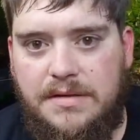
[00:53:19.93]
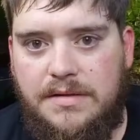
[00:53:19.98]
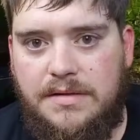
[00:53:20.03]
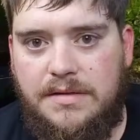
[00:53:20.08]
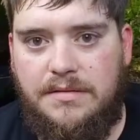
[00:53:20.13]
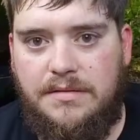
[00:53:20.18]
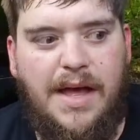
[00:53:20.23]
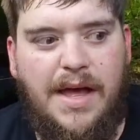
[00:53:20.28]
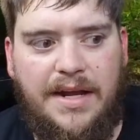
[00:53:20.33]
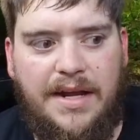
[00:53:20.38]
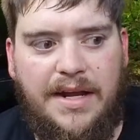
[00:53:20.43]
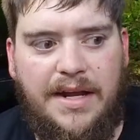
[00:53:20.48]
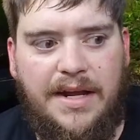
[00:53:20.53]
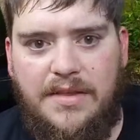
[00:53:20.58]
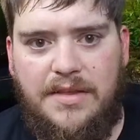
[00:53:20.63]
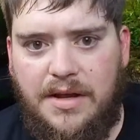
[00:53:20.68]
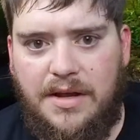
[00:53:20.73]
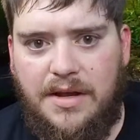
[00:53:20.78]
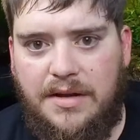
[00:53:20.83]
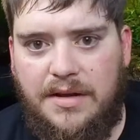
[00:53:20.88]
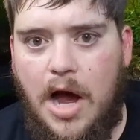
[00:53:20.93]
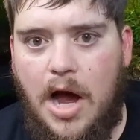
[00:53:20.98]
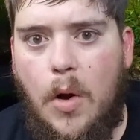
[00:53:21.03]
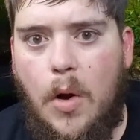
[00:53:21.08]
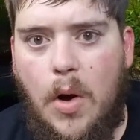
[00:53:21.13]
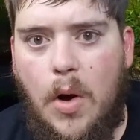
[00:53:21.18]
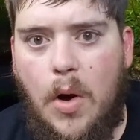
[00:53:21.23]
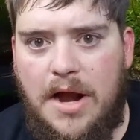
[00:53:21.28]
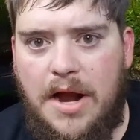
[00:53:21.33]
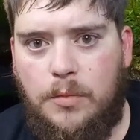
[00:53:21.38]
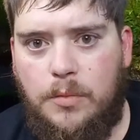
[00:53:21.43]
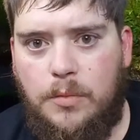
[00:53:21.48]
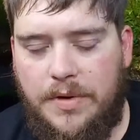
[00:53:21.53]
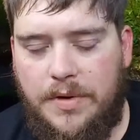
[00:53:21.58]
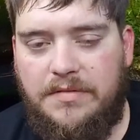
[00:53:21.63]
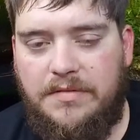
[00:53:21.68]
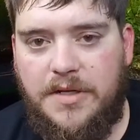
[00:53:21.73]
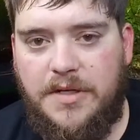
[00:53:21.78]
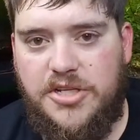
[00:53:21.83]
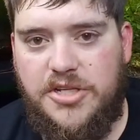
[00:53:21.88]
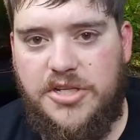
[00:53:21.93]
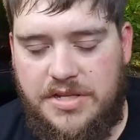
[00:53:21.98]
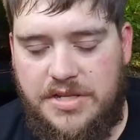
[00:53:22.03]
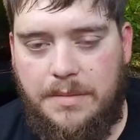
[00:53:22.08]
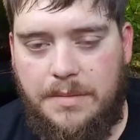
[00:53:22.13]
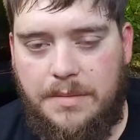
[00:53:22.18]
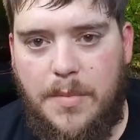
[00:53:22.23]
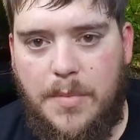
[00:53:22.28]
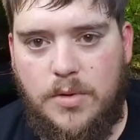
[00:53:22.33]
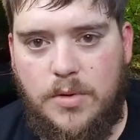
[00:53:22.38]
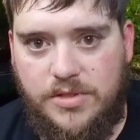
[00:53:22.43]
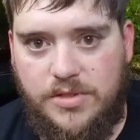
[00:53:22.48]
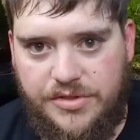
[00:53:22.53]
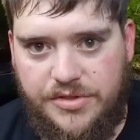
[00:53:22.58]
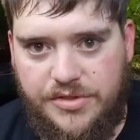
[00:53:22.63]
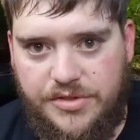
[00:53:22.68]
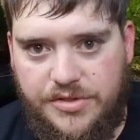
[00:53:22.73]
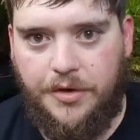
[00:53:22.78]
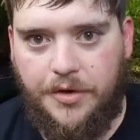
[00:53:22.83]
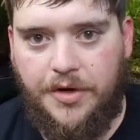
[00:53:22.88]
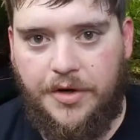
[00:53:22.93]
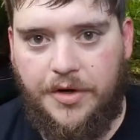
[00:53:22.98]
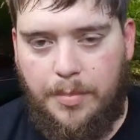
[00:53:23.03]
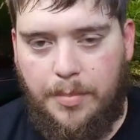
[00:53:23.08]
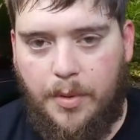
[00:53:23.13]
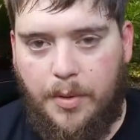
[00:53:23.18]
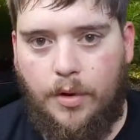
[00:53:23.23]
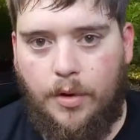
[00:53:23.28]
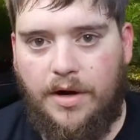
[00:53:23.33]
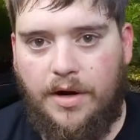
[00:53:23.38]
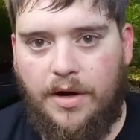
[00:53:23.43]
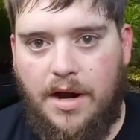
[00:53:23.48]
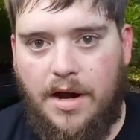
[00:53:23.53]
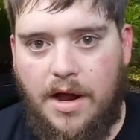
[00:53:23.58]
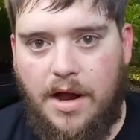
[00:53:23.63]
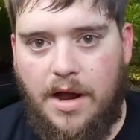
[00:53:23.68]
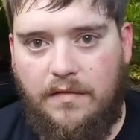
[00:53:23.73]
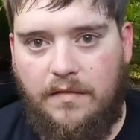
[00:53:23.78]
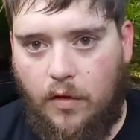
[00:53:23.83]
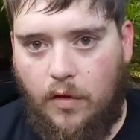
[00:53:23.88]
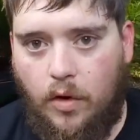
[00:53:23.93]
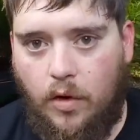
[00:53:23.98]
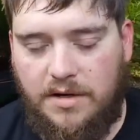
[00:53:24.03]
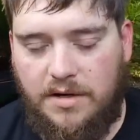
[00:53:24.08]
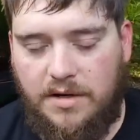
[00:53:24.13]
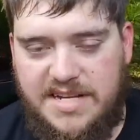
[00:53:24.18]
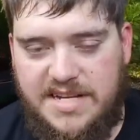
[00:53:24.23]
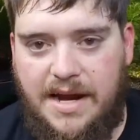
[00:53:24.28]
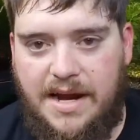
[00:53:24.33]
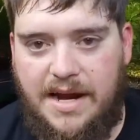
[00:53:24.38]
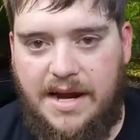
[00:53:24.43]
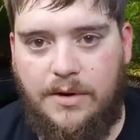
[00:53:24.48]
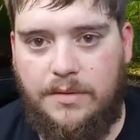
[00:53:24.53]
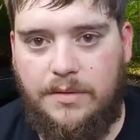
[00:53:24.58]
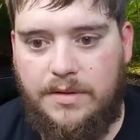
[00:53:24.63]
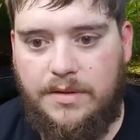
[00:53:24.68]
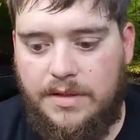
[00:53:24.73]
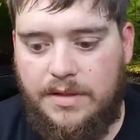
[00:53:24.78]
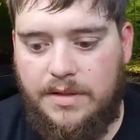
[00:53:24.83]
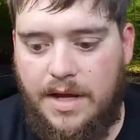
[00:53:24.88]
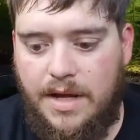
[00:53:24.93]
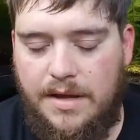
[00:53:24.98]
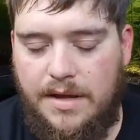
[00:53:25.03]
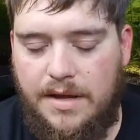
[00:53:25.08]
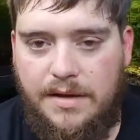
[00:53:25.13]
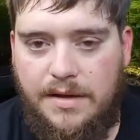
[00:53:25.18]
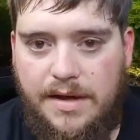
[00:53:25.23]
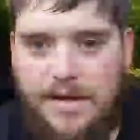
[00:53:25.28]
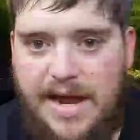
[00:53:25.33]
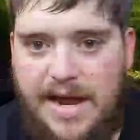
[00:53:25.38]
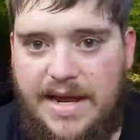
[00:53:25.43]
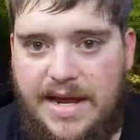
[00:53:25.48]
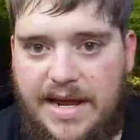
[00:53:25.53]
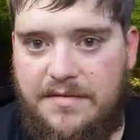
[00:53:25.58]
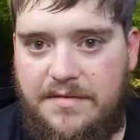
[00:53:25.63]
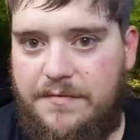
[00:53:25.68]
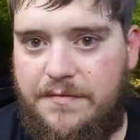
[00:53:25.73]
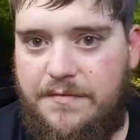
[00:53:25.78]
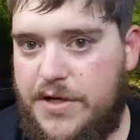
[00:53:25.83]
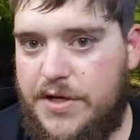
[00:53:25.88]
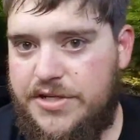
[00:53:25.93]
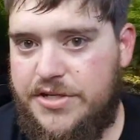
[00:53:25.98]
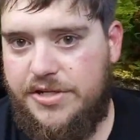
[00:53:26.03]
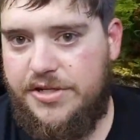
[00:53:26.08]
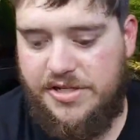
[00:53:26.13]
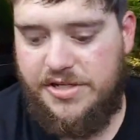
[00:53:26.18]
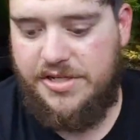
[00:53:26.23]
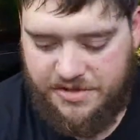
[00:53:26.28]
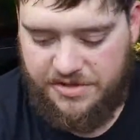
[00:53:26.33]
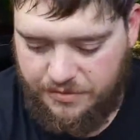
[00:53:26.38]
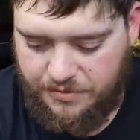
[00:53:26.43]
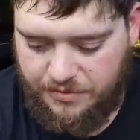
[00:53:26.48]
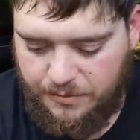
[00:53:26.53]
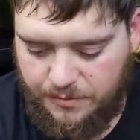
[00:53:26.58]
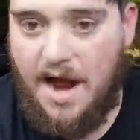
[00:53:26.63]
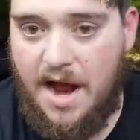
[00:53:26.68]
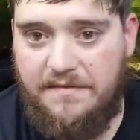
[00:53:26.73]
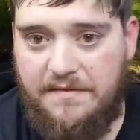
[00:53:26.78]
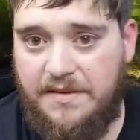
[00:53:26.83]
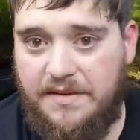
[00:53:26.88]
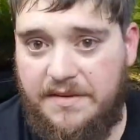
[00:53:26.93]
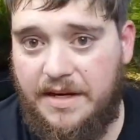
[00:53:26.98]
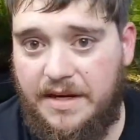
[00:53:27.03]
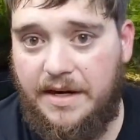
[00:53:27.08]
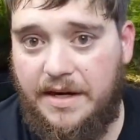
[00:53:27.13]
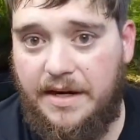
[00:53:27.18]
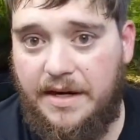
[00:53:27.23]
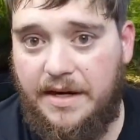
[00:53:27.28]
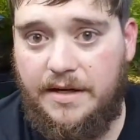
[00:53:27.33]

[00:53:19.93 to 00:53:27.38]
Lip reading: Like, the Ohio River is the most dirty part of our town, and fish just thrive in there.